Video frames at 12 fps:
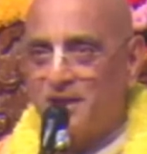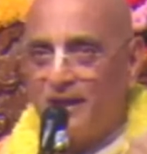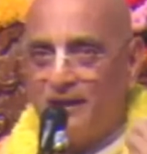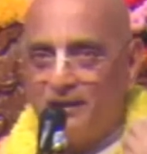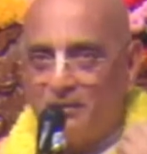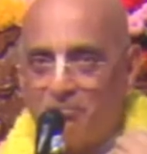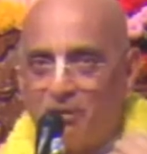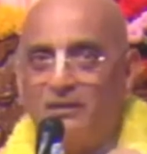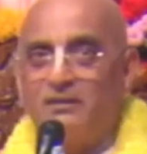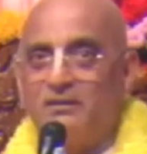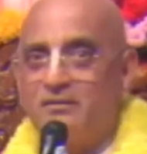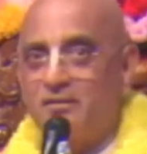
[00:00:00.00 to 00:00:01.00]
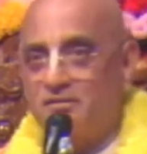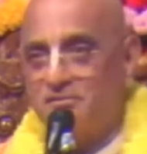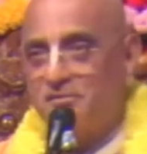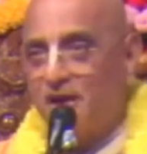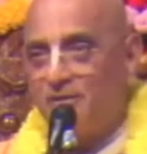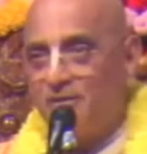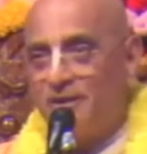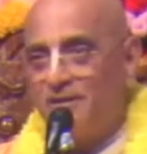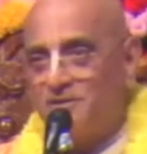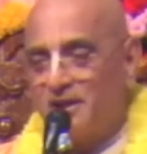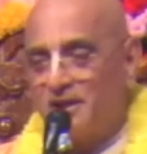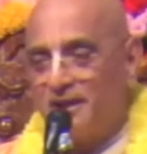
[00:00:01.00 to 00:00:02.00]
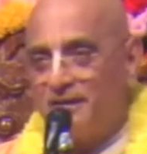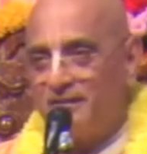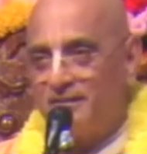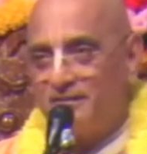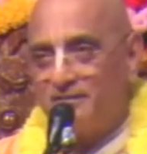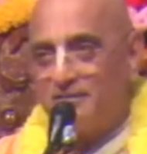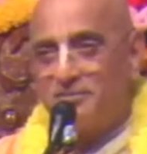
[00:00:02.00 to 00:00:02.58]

the mother is drowning the child in the river.